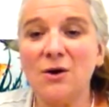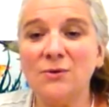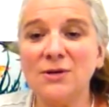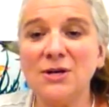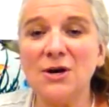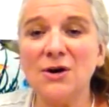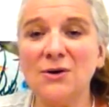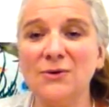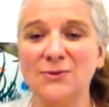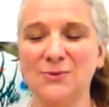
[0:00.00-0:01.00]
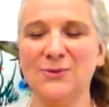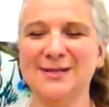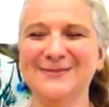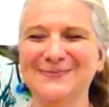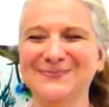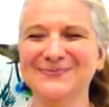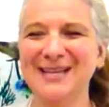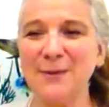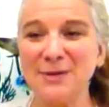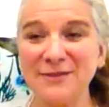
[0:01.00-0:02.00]
Oh no!
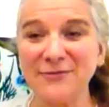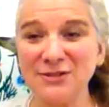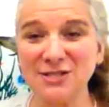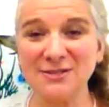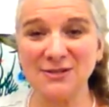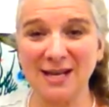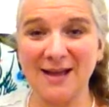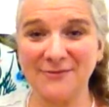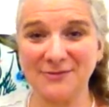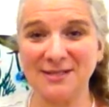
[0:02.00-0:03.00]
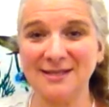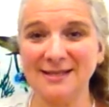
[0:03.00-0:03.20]
How many fishies are left?